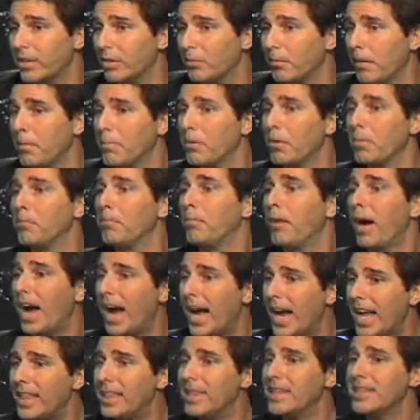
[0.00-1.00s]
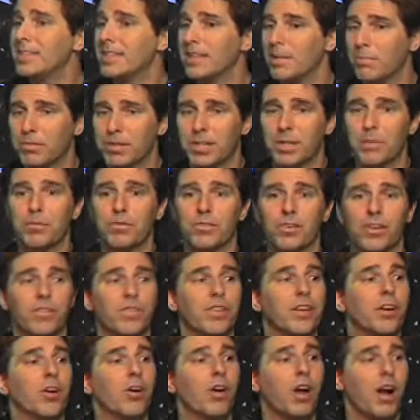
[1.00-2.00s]
Remember, by the symptoms of
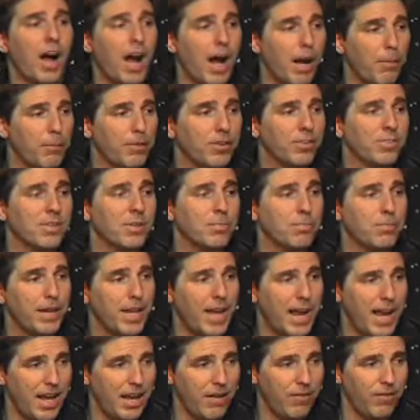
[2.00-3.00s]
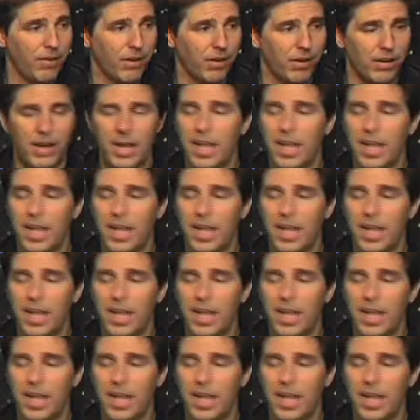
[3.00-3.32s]
your opposite behavior.